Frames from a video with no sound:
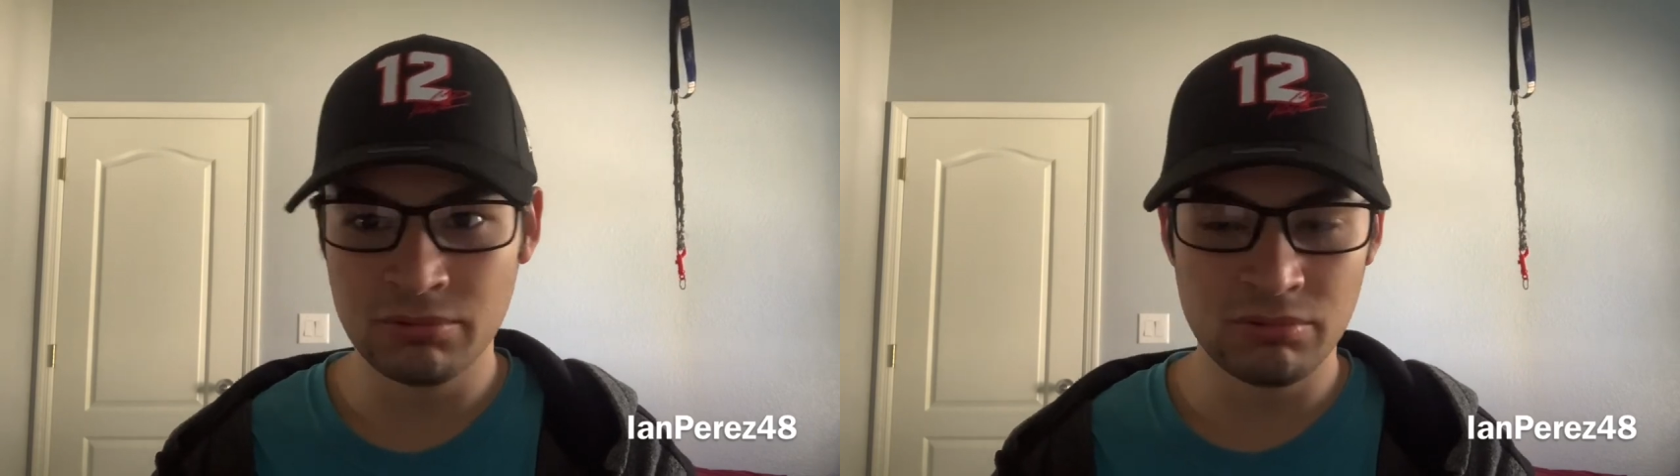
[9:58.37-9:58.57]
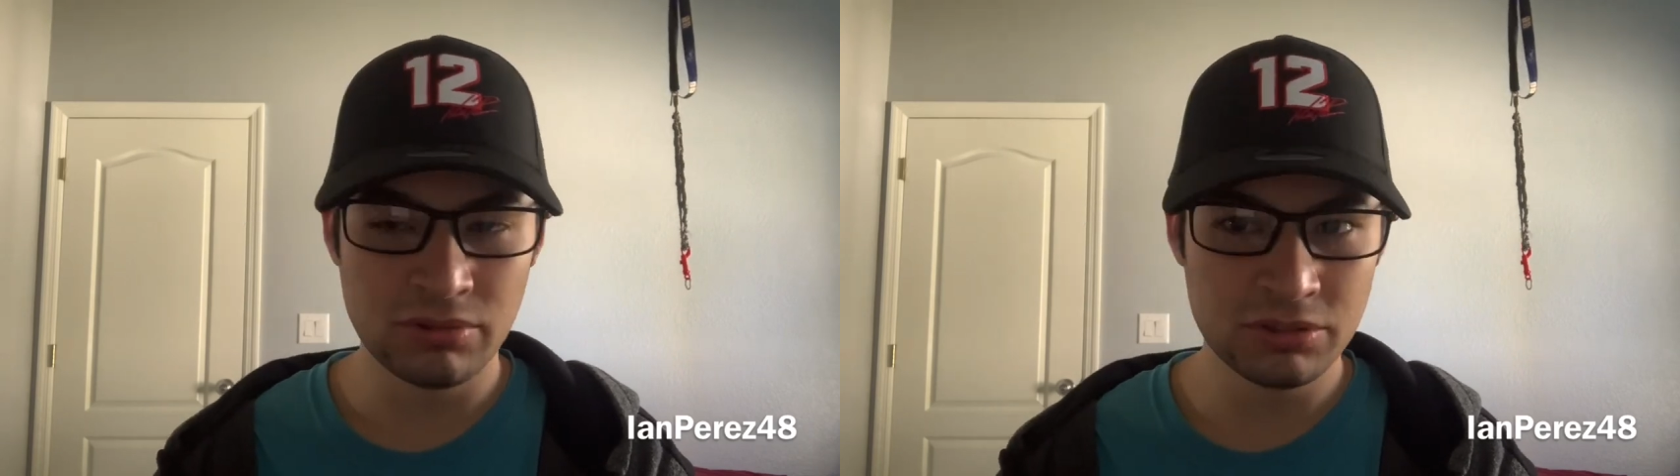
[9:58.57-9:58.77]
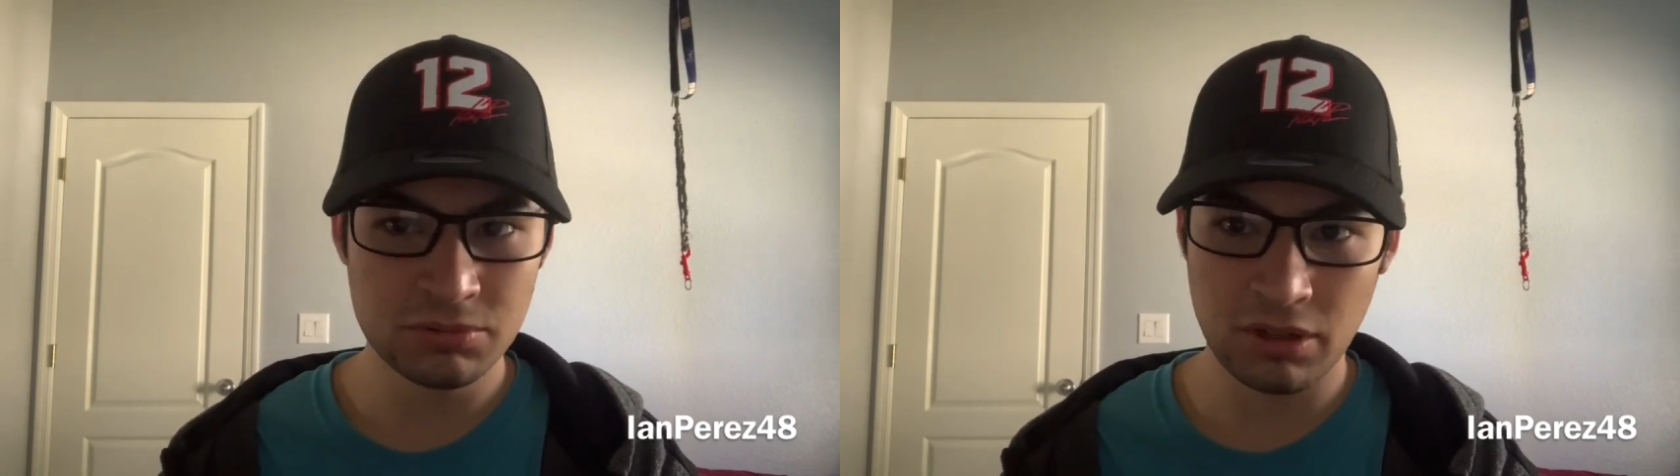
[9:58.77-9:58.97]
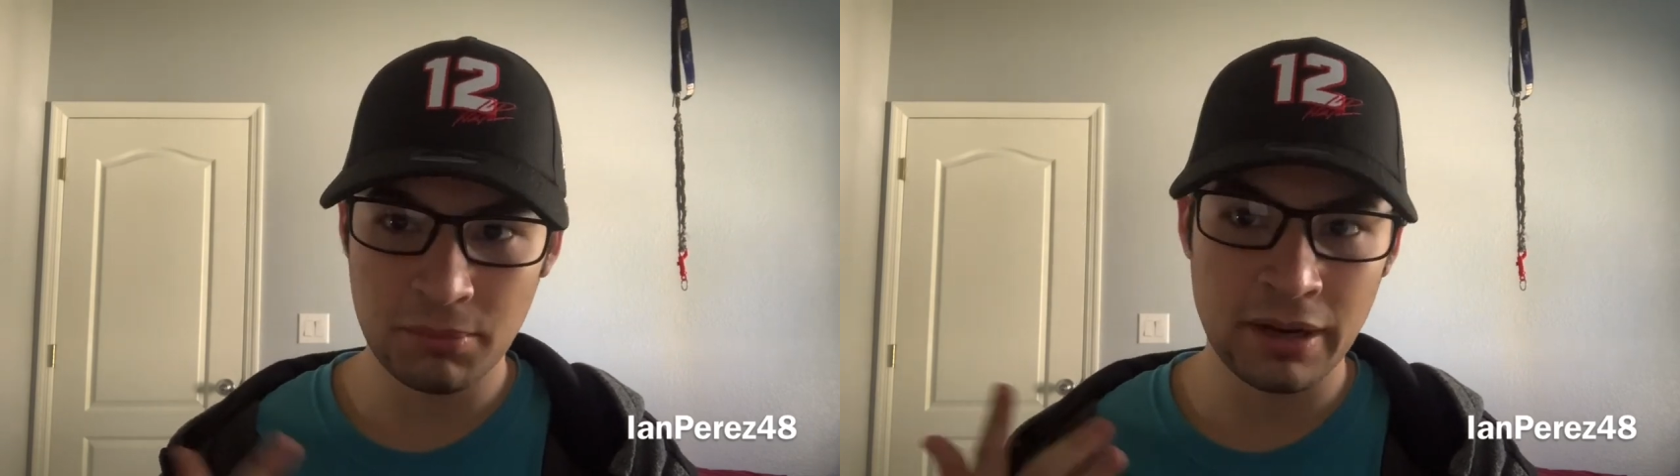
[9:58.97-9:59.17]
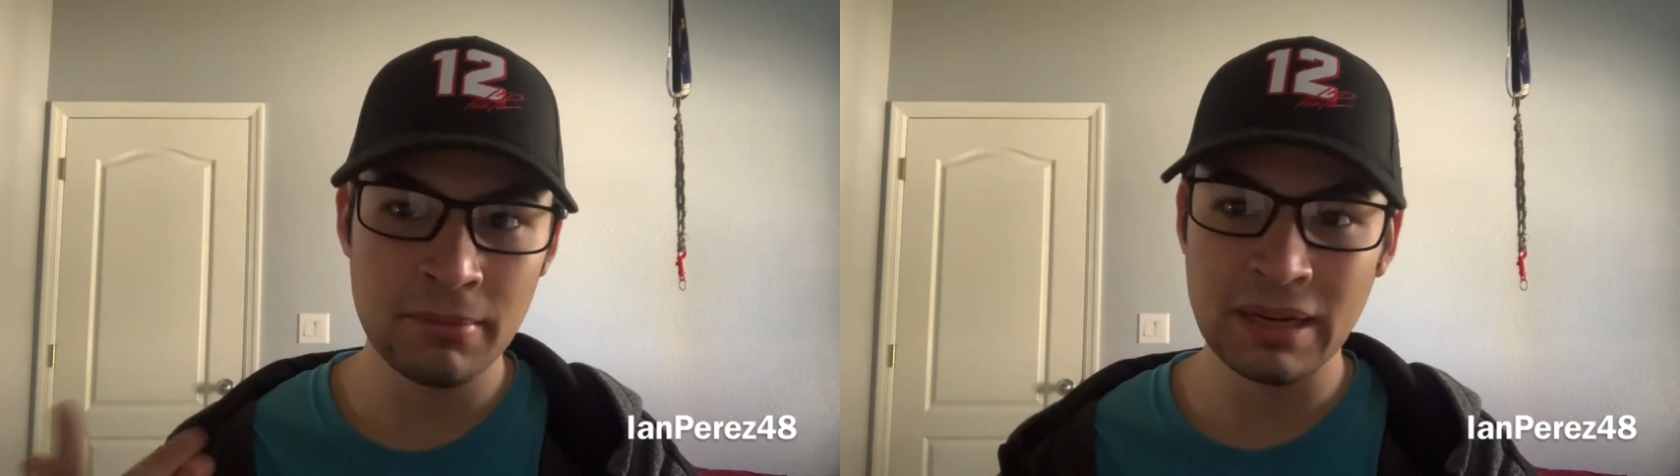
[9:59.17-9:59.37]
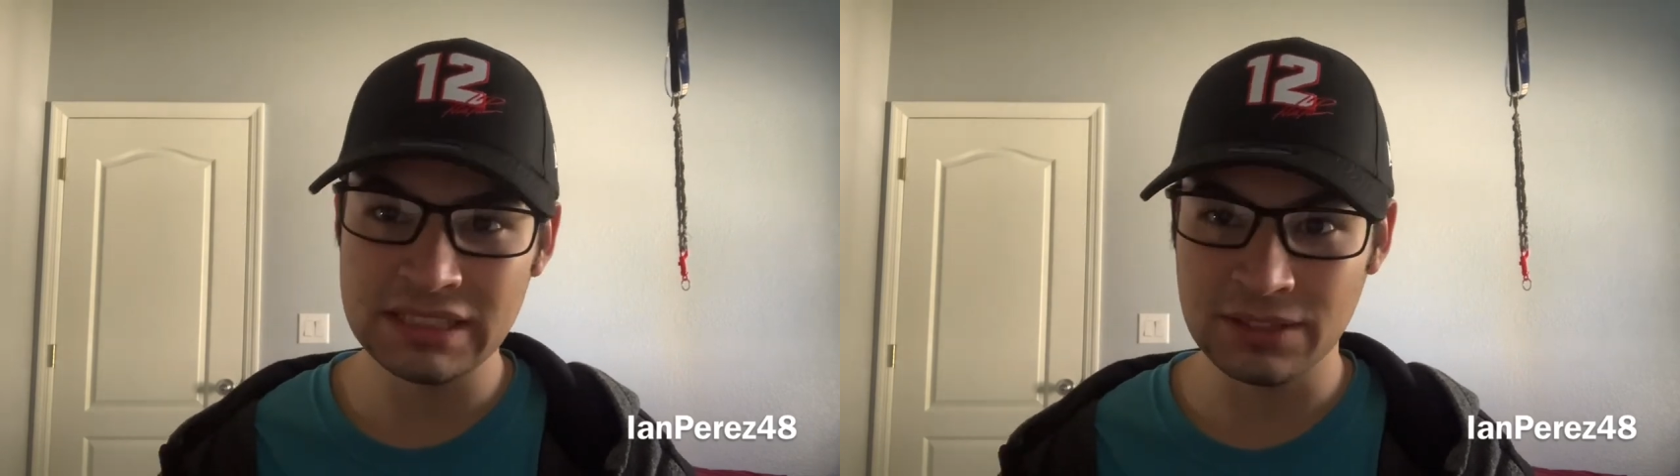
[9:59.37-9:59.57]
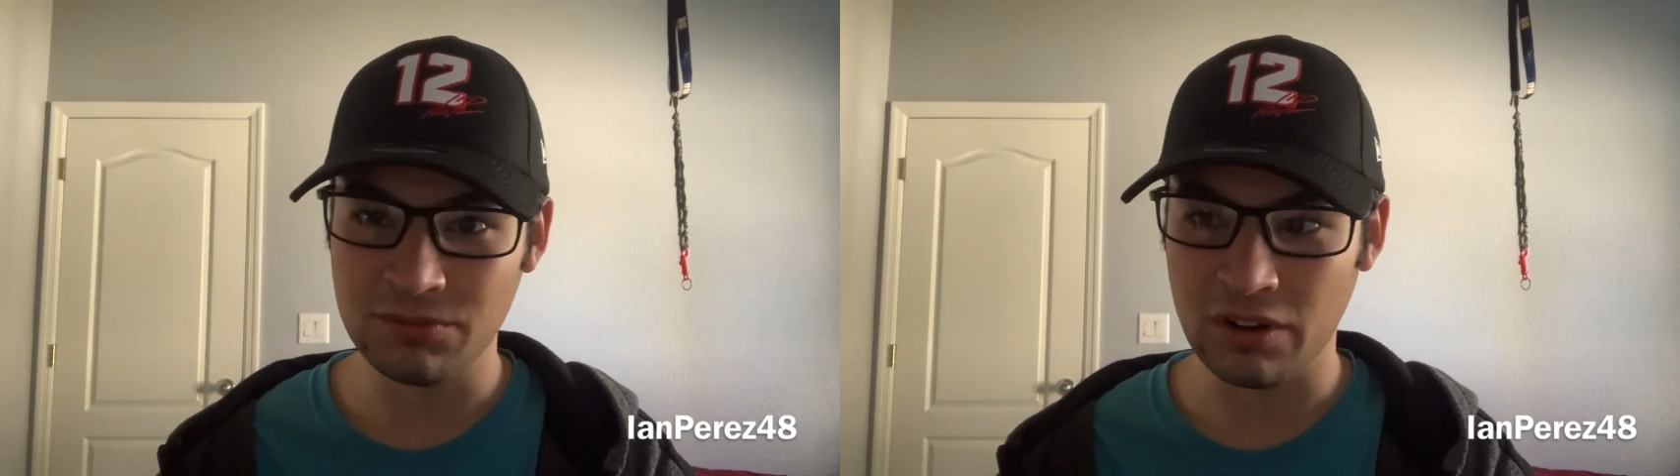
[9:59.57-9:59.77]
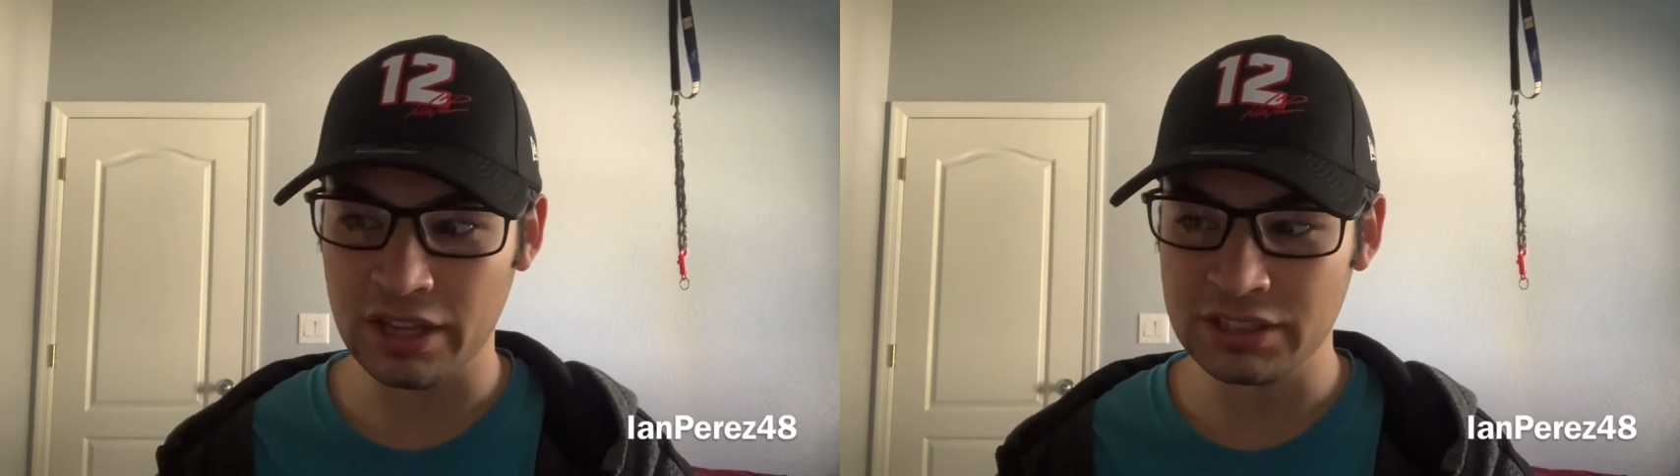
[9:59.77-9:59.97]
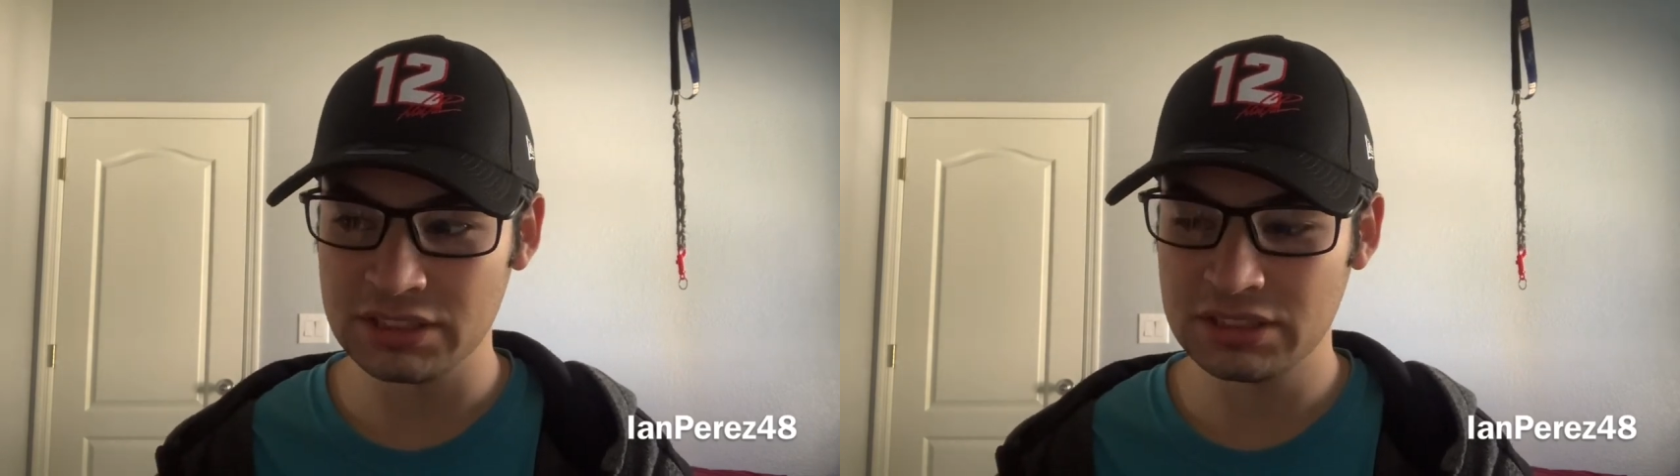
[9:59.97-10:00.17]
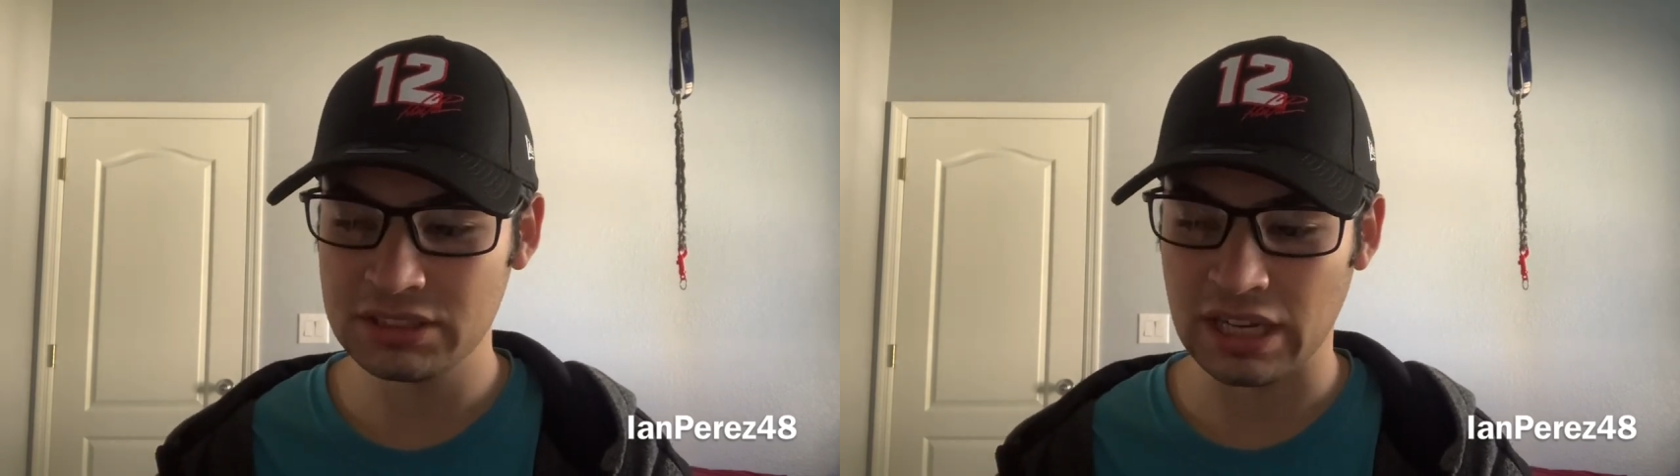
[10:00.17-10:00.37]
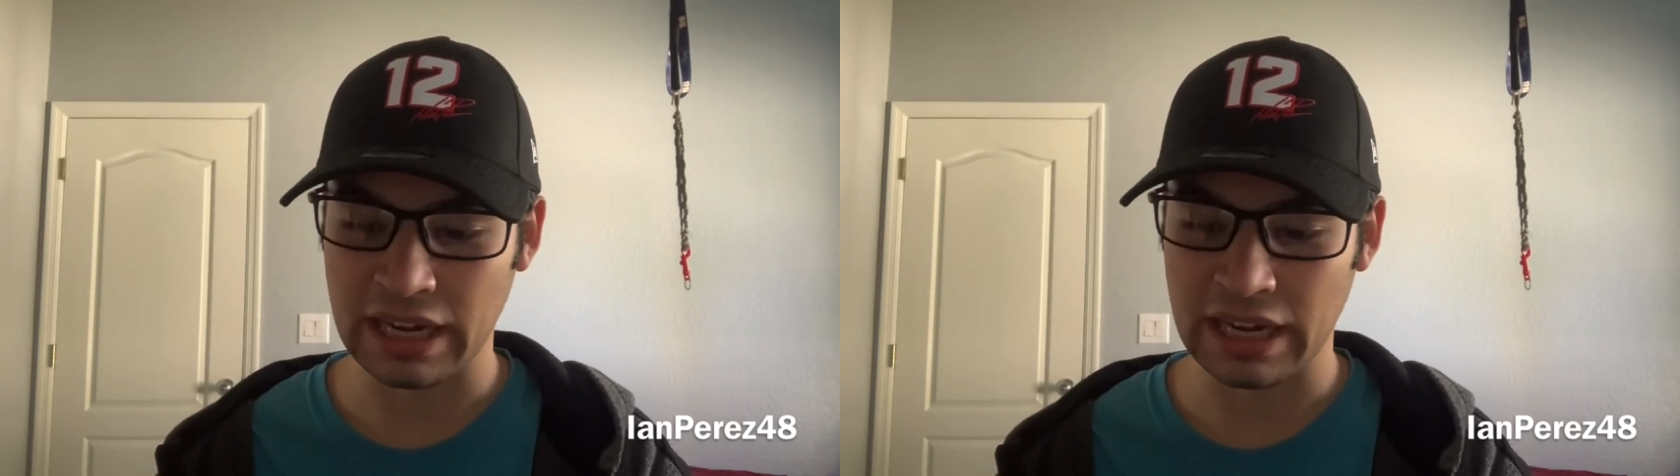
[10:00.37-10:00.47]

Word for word: he's one of my amazing friends.